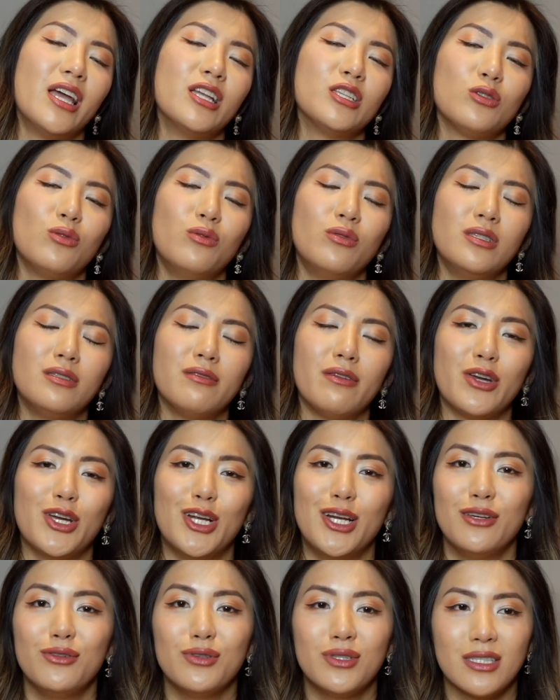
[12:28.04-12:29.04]
It's always very
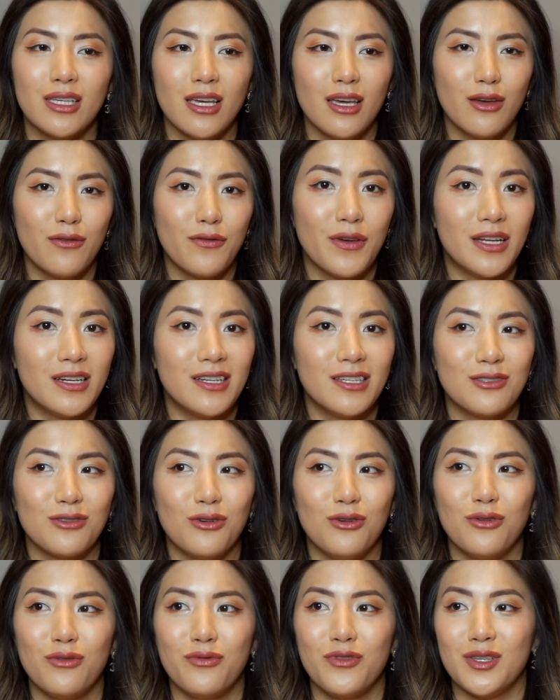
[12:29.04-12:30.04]
elusive. It is
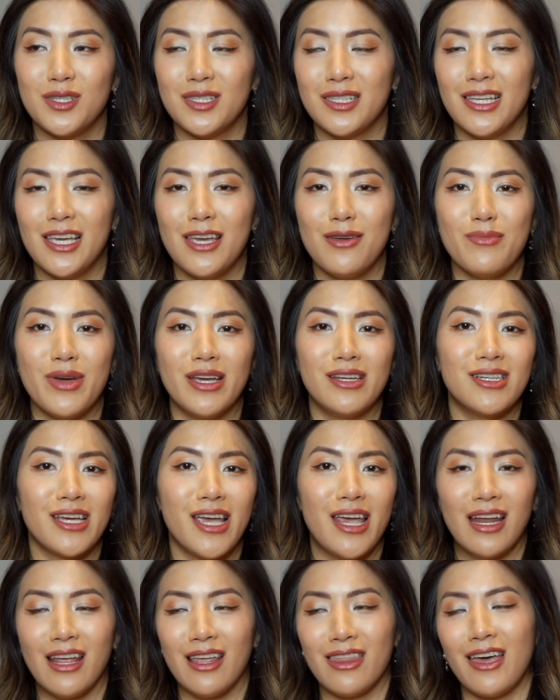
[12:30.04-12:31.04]
obviously
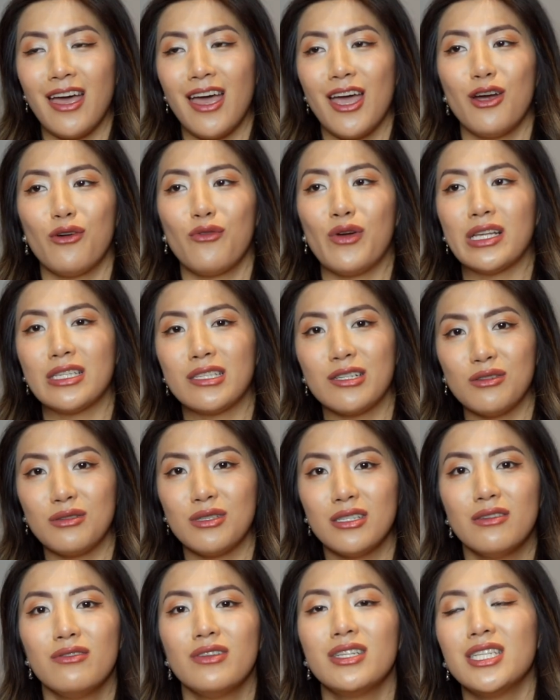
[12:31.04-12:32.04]
maintaining that air of
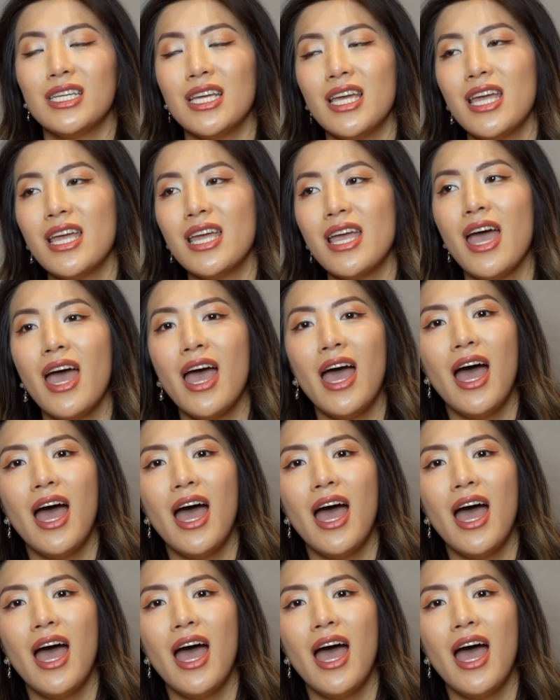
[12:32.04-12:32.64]
exclusivity.